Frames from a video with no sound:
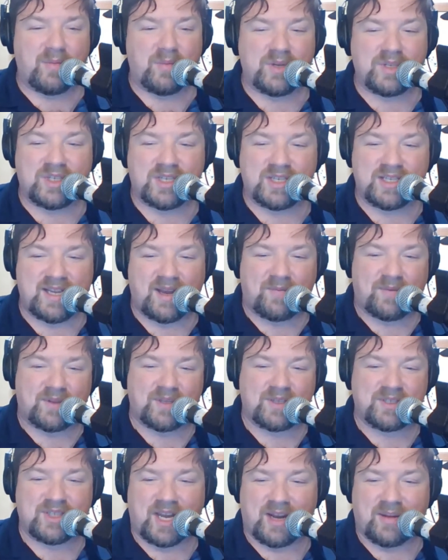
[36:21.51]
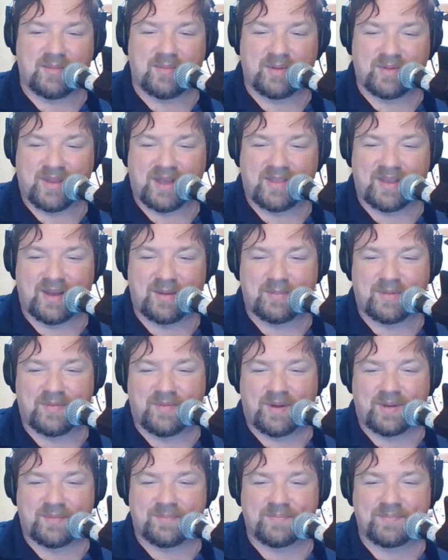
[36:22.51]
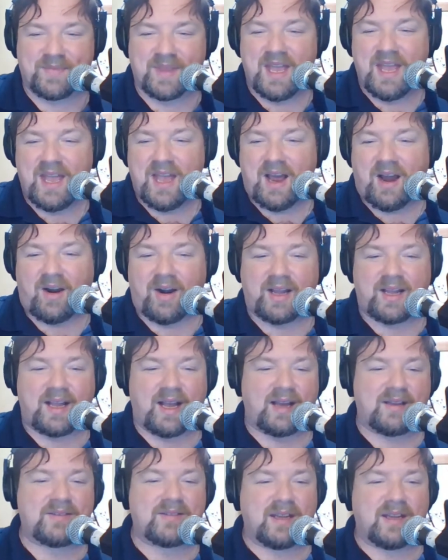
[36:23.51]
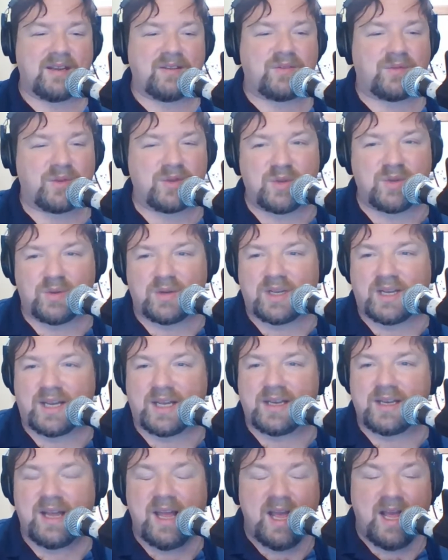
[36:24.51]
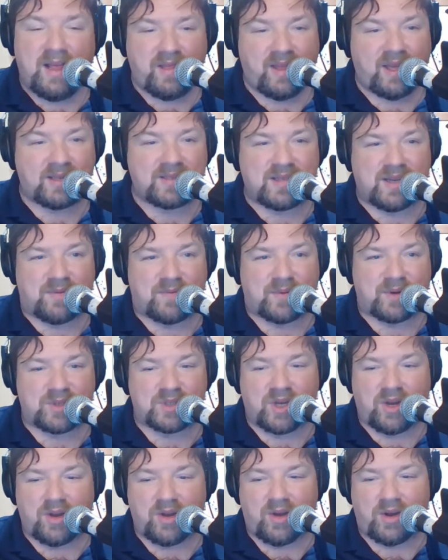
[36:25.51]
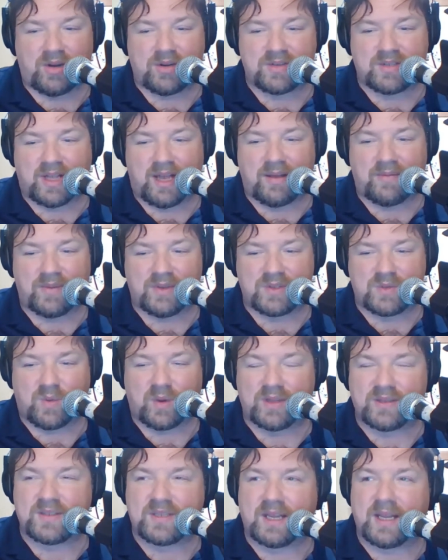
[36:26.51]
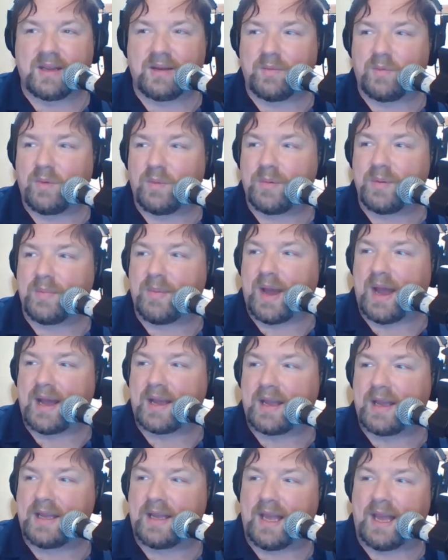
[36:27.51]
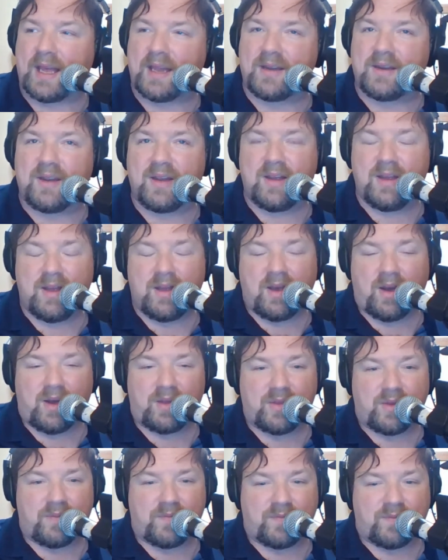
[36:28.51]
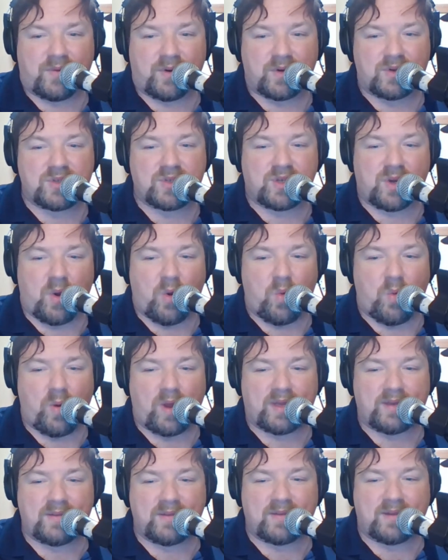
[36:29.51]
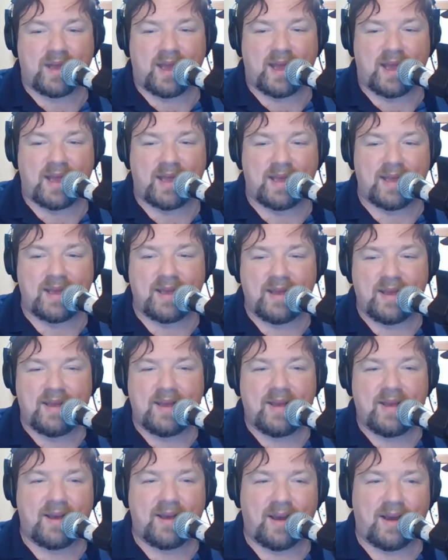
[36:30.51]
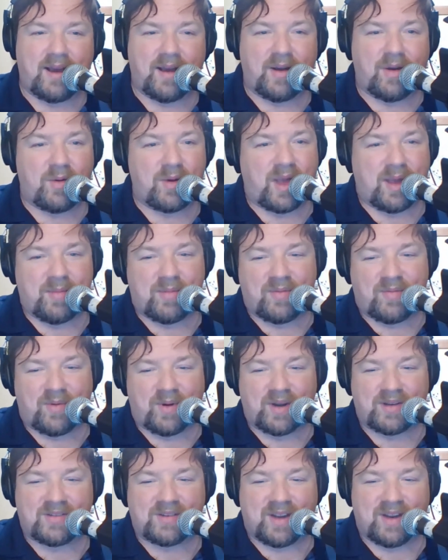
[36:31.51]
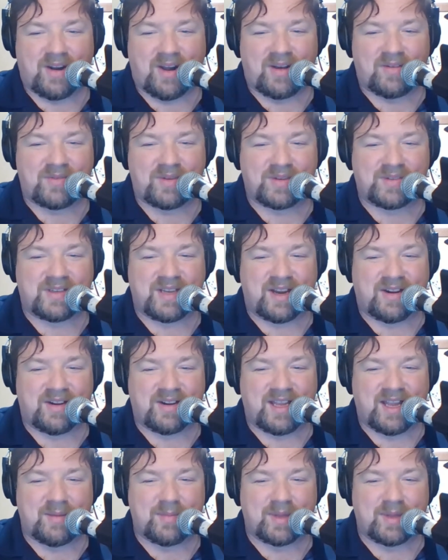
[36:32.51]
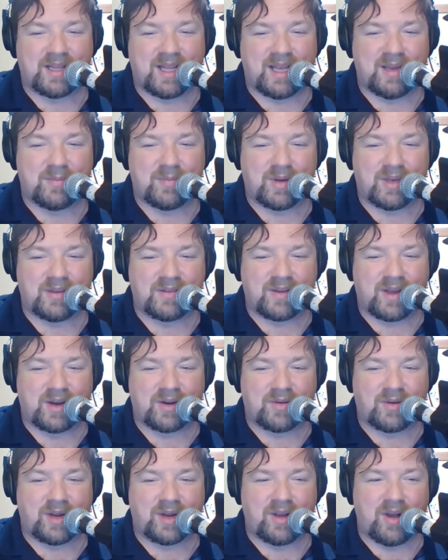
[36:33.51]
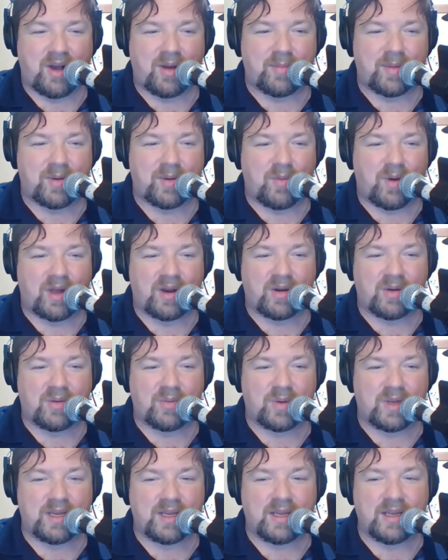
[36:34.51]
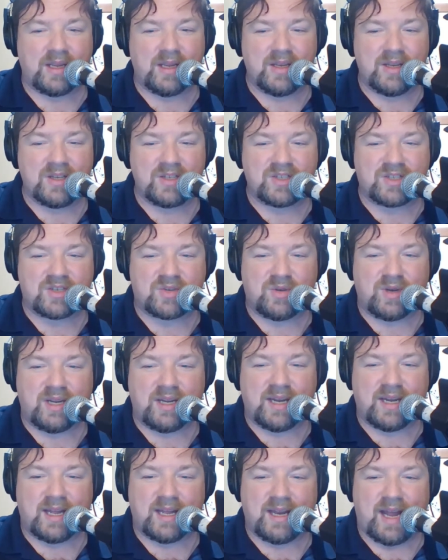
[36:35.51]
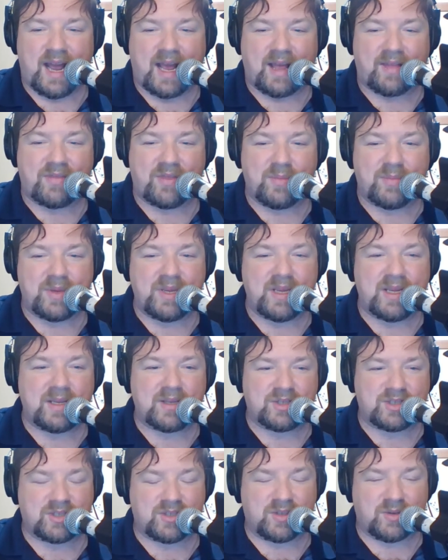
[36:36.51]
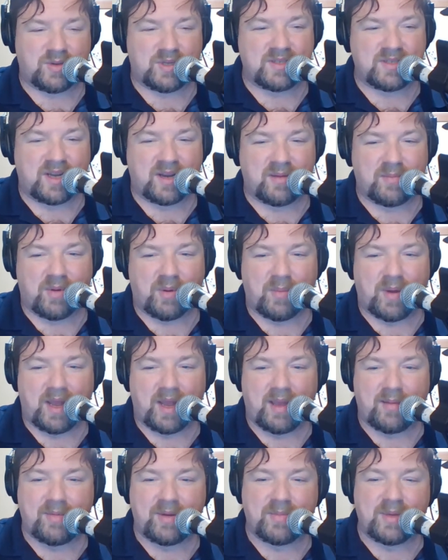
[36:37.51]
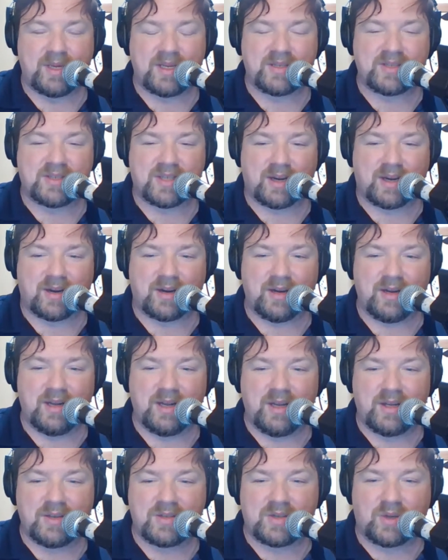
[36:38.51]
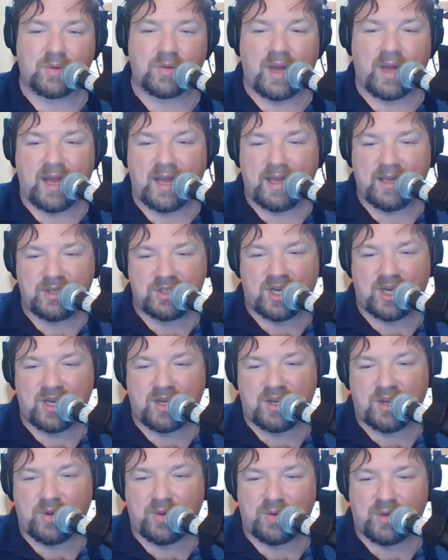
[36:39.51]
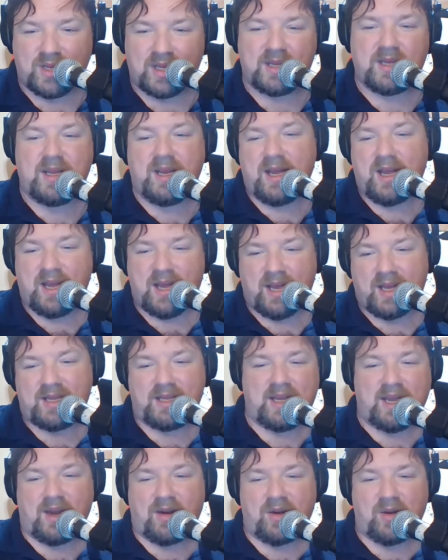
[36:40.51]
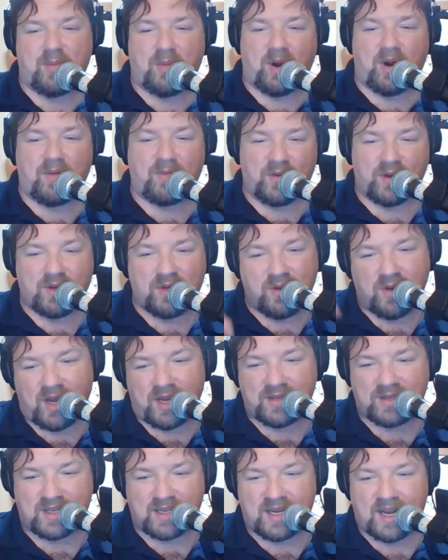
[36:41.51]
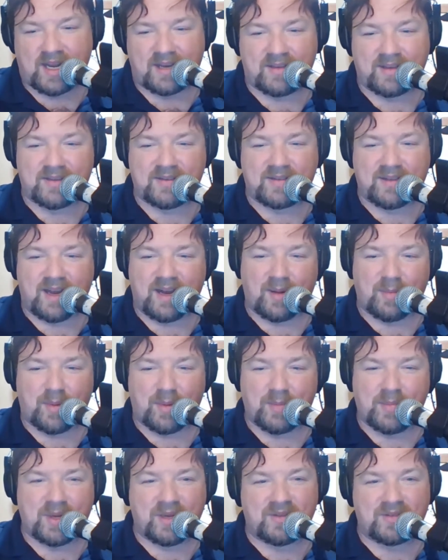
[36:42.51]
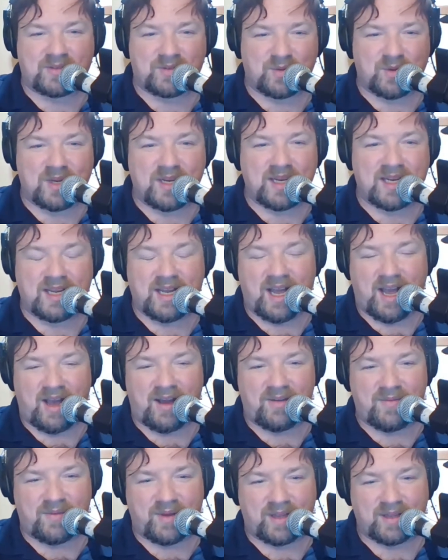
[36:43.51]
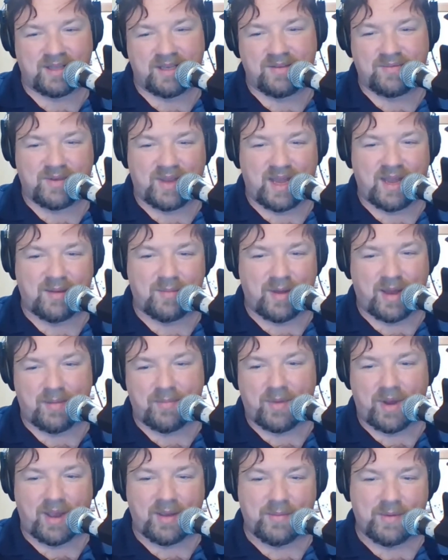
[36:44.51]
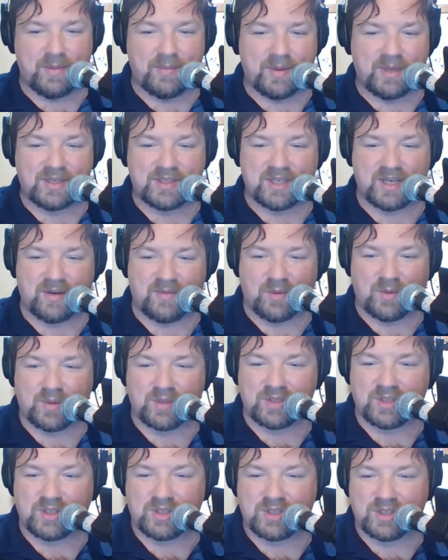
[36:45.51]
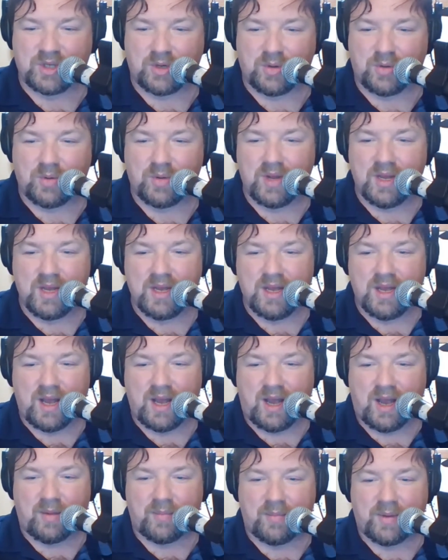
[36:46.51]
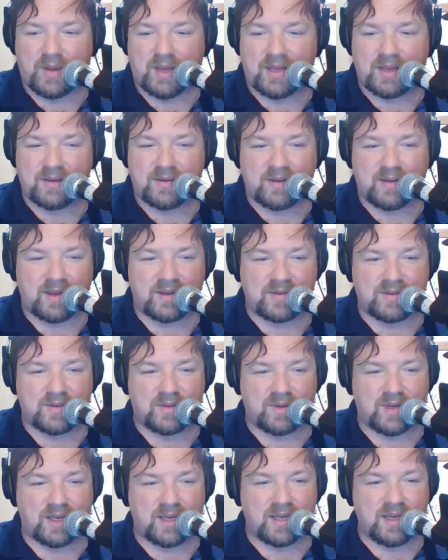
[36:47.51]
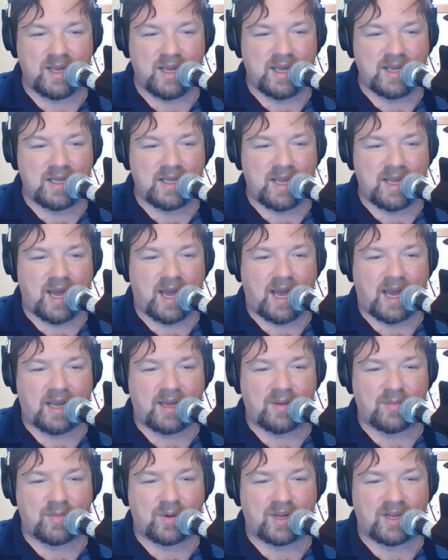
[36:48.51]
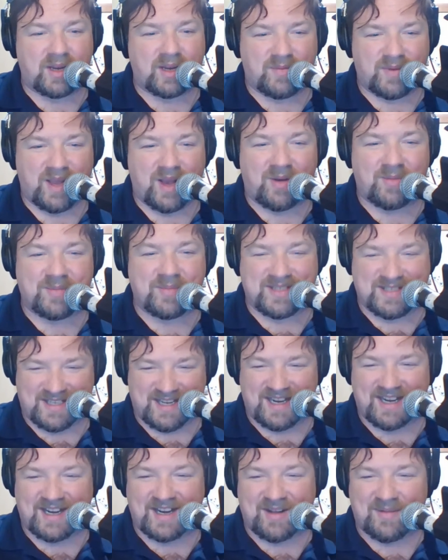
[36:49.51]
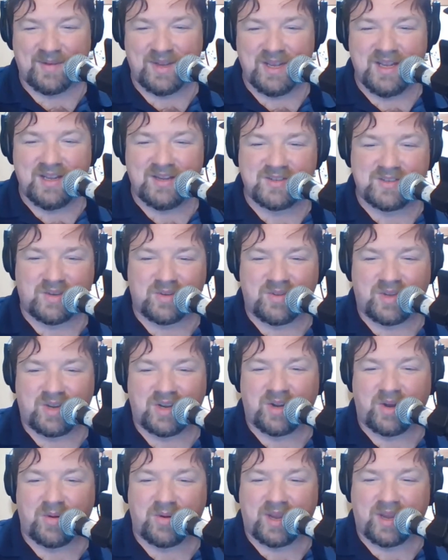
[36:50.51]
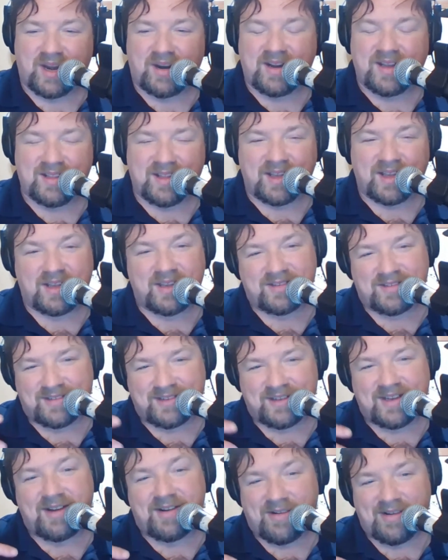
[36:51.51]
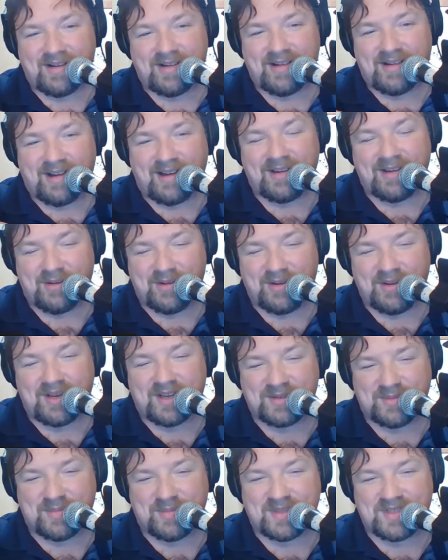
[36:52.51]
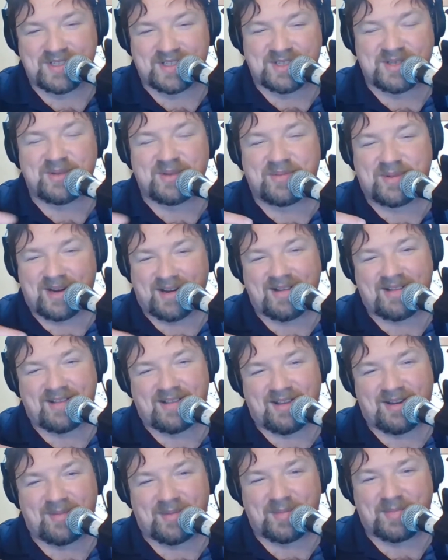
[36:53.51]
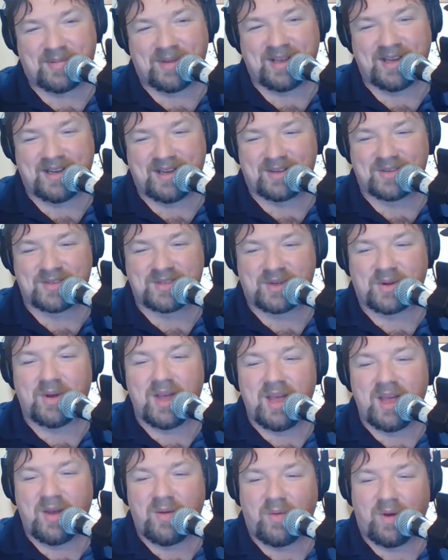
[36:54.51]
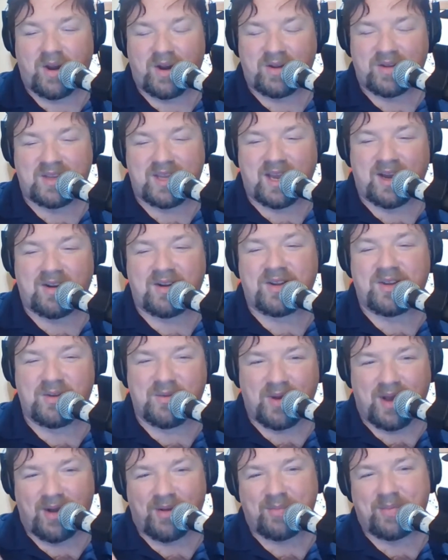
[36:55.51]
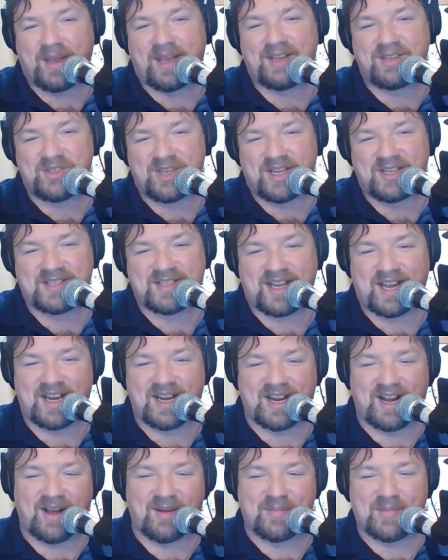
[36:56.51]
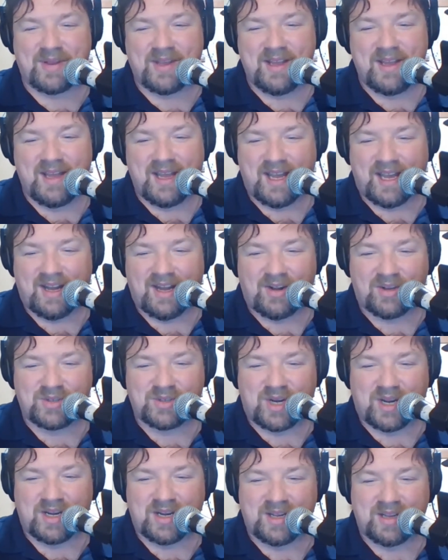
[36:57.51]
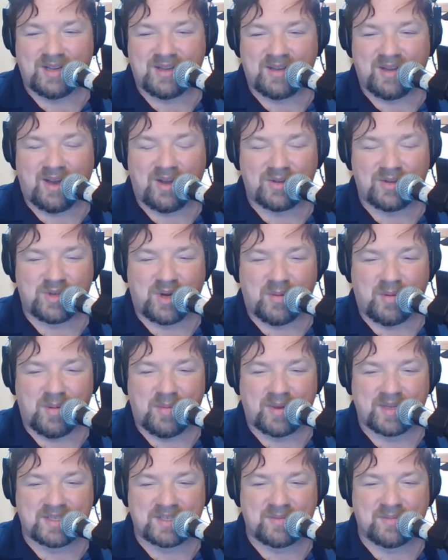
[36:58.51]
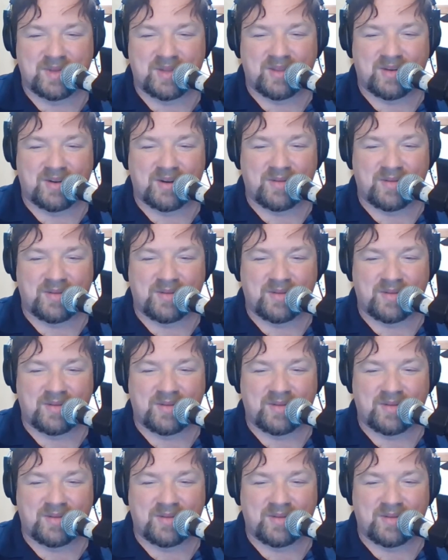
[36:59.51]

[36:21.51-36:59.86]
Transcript: We should definitely chat about that. That'd be fun. All right, guys, thanks for tuning in. That's it for John Connors Live this Wednesday. We'll be back again on the first Wednesday. Okay, before I sign off, because Gary came in late, but he's got a great comment. Why don't we screen it at the beach? So he's talking about Miami Beach there. So AJ Cooney and Gary Barfoot, you guys connect and set up a big screening of a Leaf game at Miami Beach, and everyone should show up and tune in. Yeah, I can bring it if you help me set it up. So there you go, Gary. Like, because, you know, I know you guys are busy too, but I got a lot on my plate here. So why not, Gary, you help AJ set it up, and I'll try my best to be there.